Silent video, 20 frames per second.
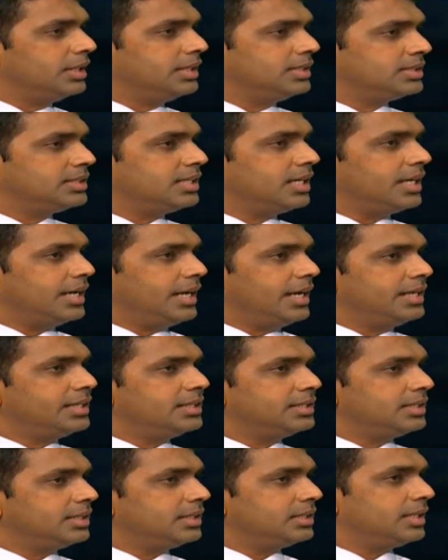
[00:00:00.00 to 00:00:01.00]
Is there
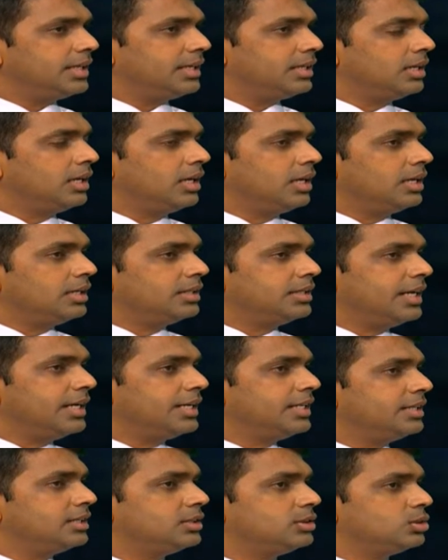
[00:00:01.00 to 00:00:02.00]
anything that
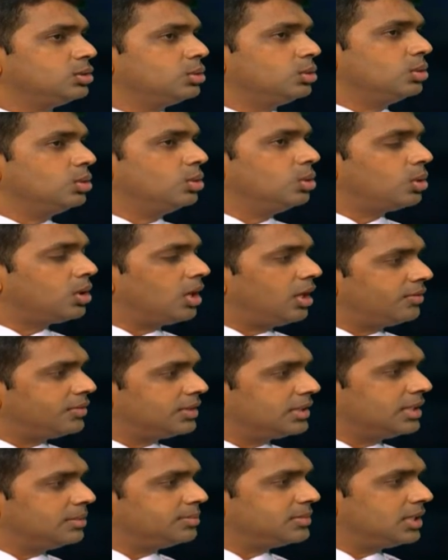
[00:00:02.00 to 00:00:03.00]
they need to look
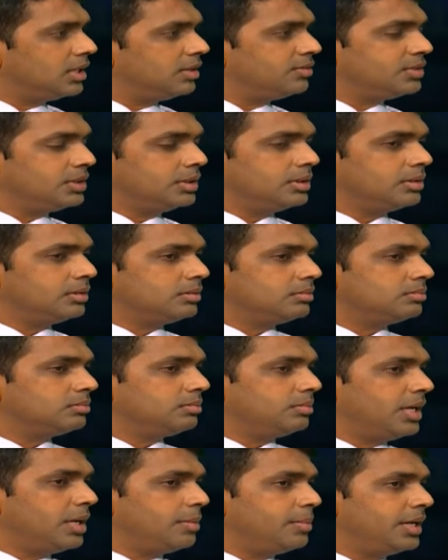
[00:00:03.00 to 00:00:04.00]
after themselves in,
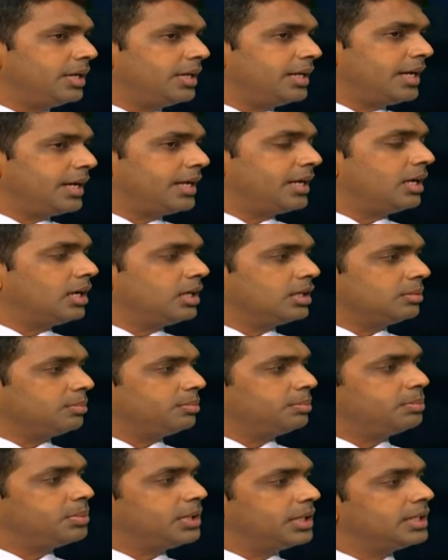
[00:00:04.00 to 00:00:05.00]
maybe taking a
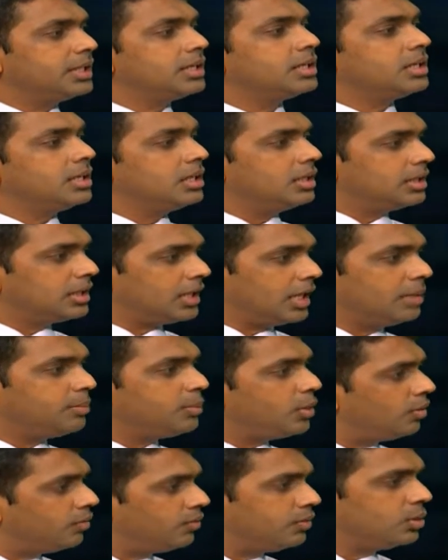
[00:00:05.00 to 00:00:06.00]
particular
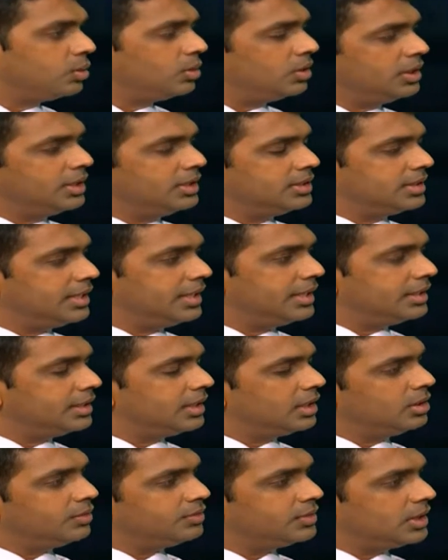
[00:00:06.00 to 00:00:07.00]
type of food? Is there
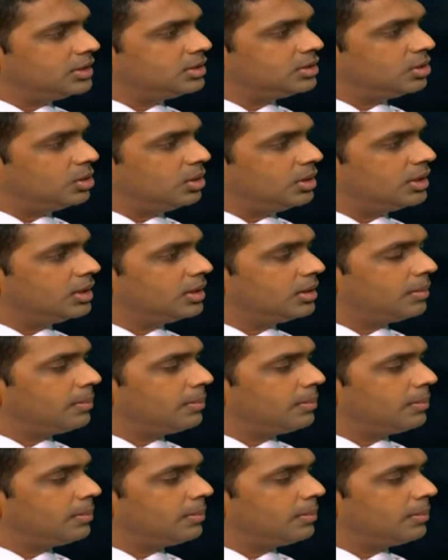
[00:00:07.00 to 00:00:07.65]
anything of that sort?